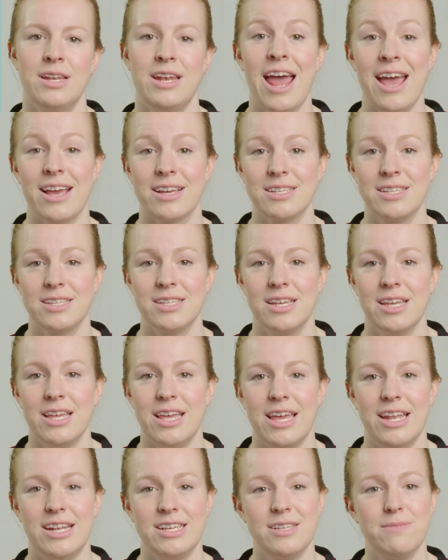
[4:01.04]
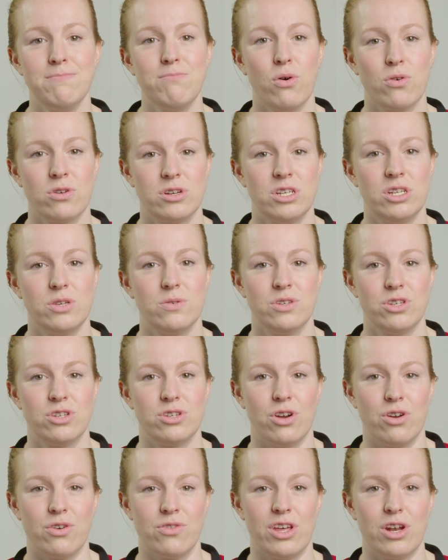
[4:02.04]
Next, it is important to
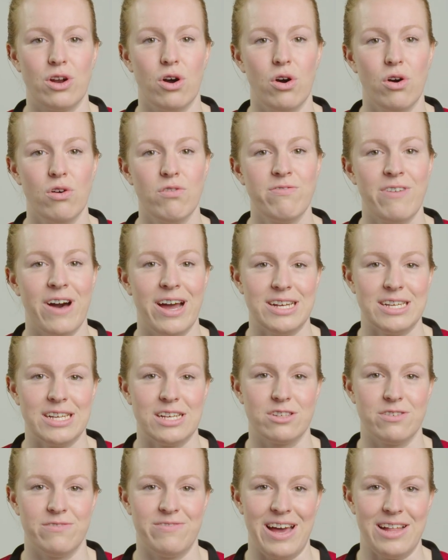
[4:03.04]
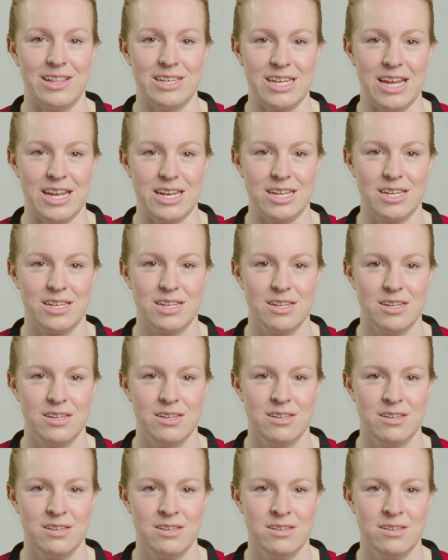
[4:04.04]
ensure that all findings are validated.
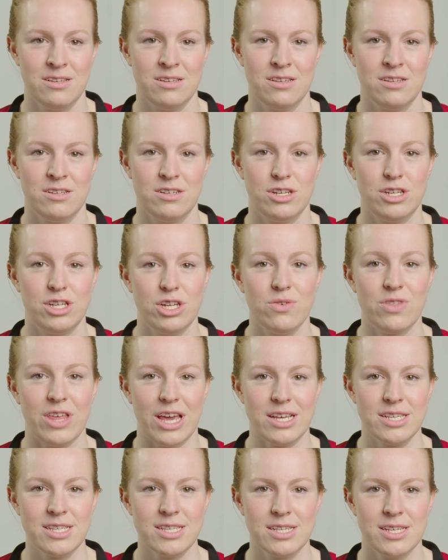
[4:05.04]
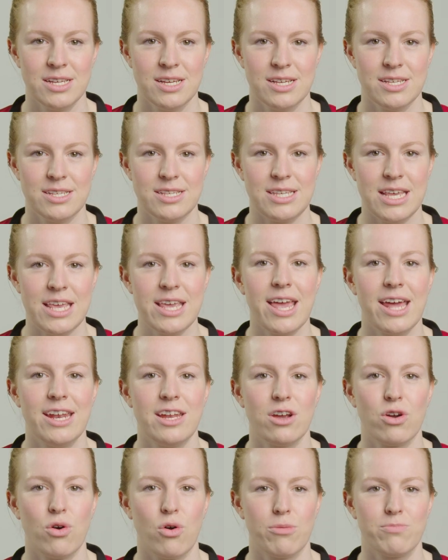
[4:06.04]
To do this, seek and
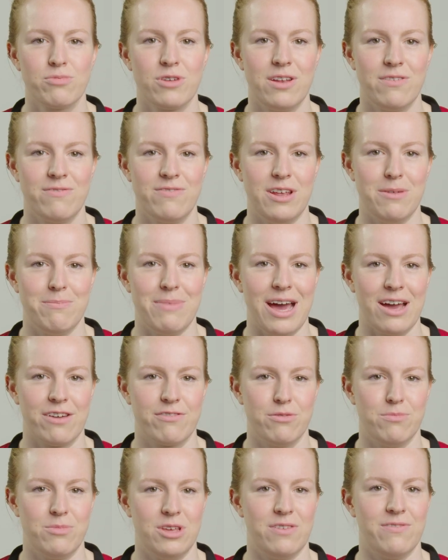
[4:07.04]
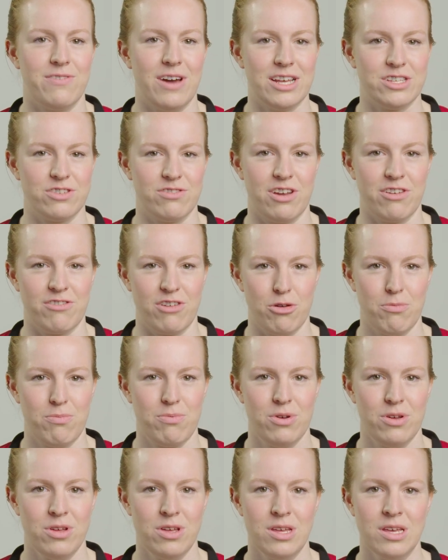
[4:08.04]
incorporate feedback from the advisory group,
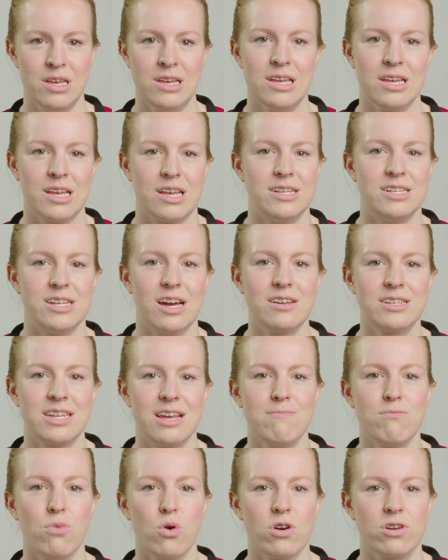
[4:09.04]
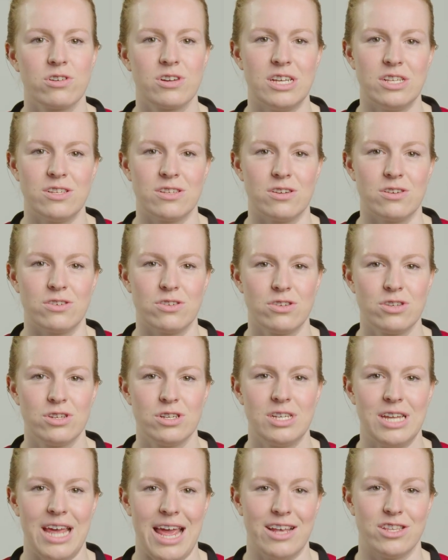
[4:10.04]
conducting more research
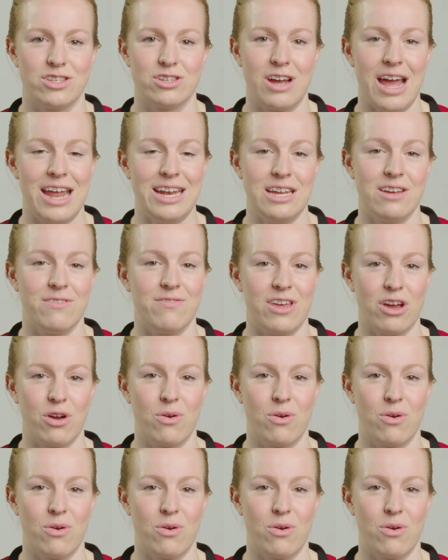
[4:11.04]
to answer any of their